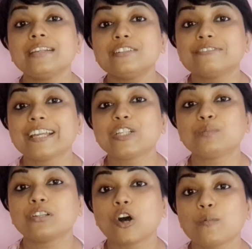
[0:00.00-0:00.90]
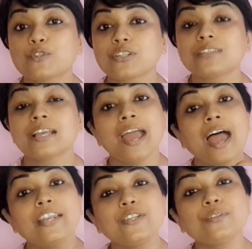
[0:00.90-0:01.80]
available options
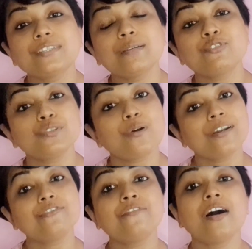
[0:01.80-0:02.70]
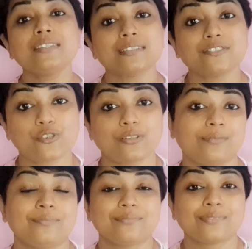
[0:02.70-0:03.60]
and use them to your advantage.
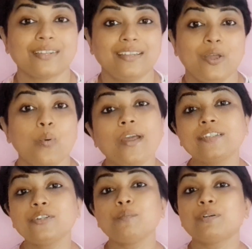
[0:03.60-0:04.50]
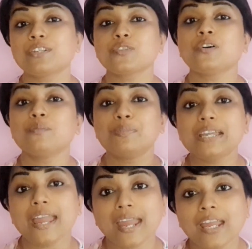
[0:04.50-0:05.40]
Whether you pursue a
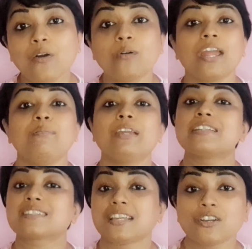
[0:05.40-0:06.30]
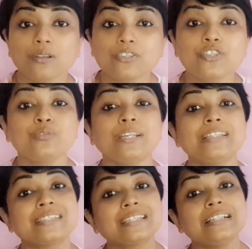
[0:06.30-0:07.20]
BA or MA in psychology, you
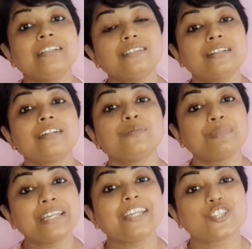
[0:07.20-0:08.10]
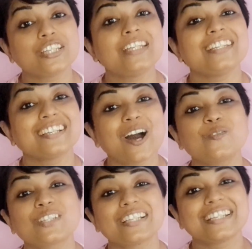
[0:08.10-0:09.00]
can still earn a PhD in
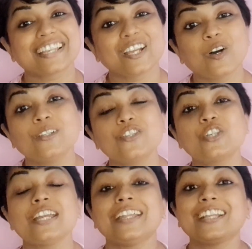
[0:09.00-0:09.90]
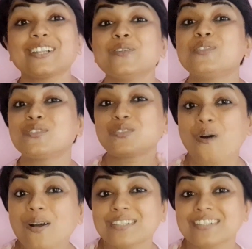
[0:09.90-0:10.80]
counseling psychology and include
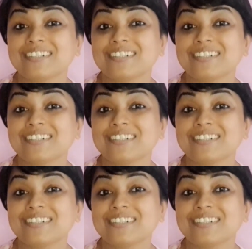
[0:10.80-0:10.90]
doctor